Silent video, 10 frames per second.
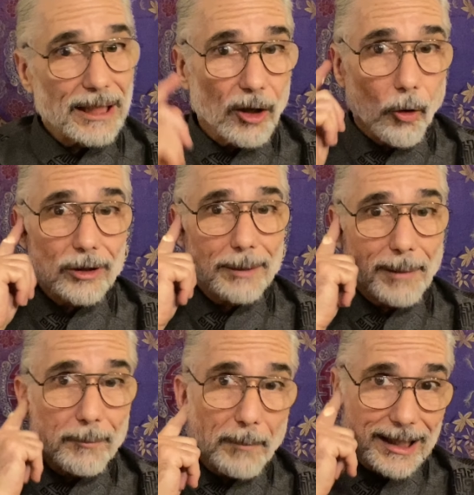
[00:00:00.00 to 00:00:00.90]
Only
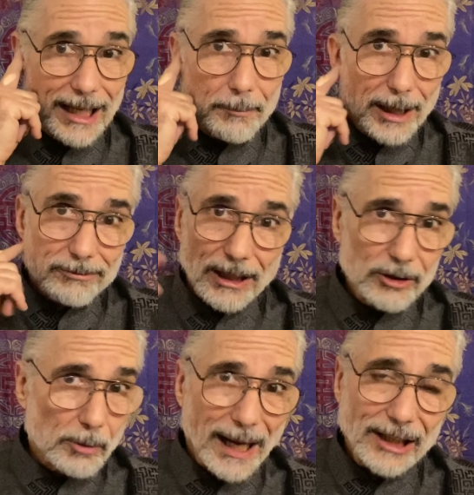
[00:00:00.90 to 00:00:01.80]
my friend
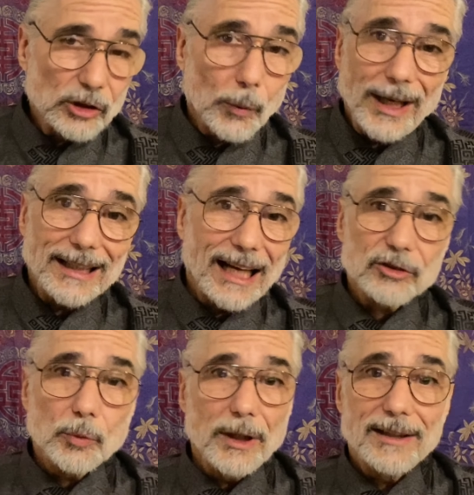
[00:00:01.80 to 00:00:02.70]
who passed away
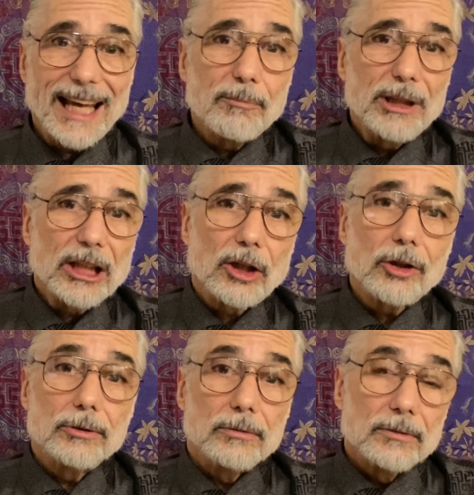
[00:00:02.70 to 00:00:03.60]
last week gave me a
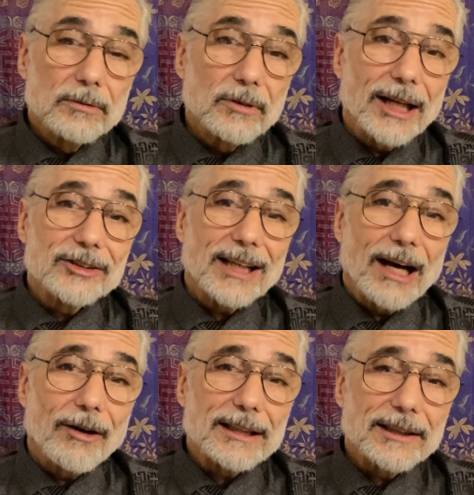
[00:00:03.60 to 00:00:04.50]
clue as to
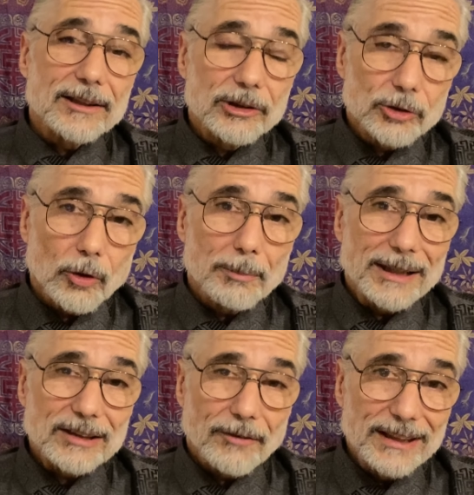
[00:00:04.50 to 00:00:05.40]
how I can control
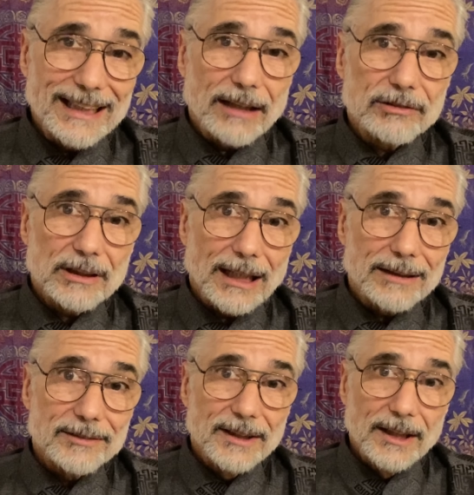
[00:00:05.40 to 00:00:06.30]
myself in the afterlife.
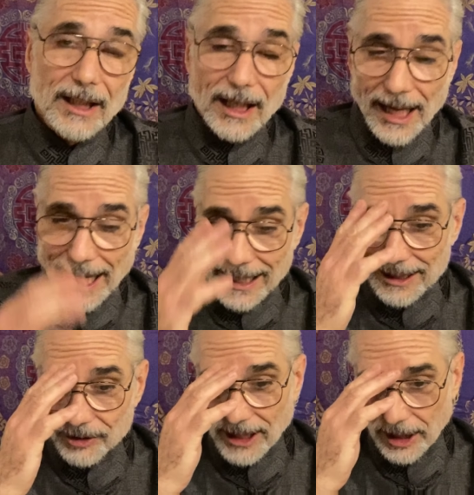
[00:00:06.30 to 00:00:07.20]
And in
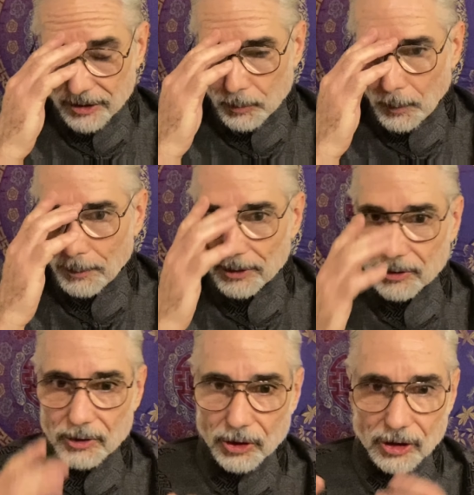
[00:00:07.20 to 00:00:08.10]
his case, we were
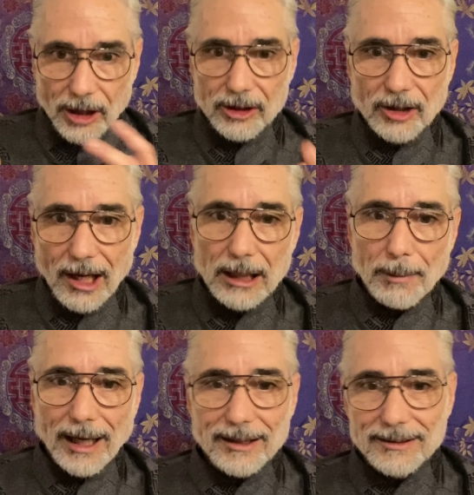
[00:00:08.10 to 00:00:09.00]
just starting to talk
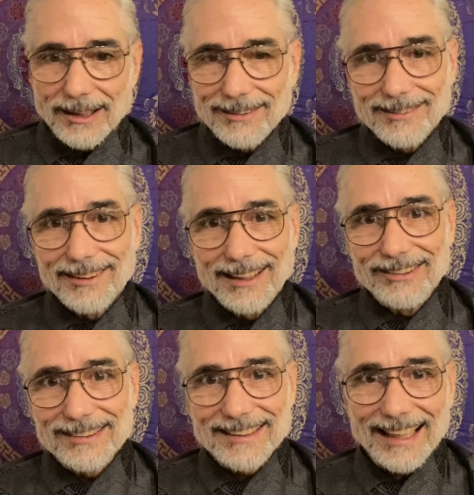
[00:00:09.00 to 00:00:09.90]
about it, and he
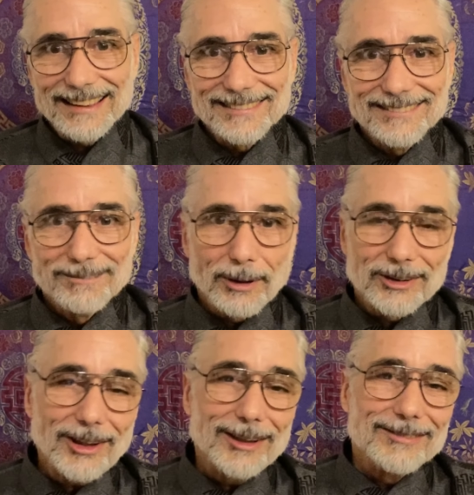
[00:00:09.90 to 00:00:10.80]
was kind of
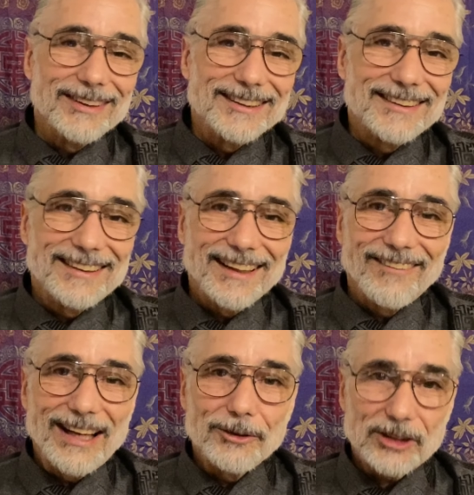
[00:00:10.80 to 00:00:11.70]
perturbed, but
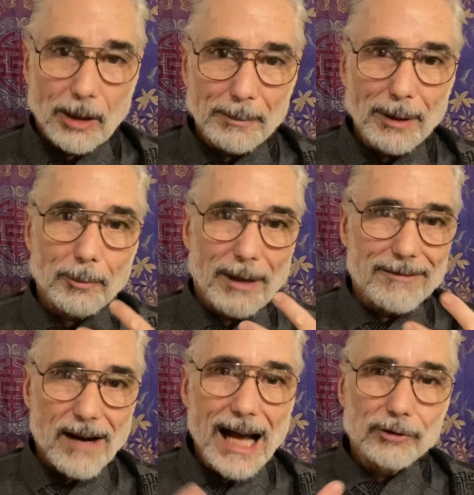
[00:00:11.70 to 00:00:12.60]
he was helping me with my
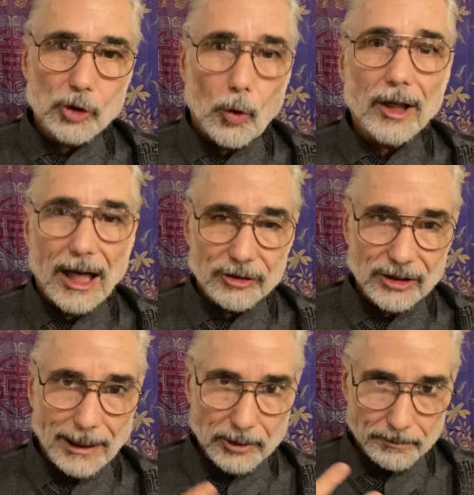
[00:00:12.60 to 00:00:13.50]
5 soul concept.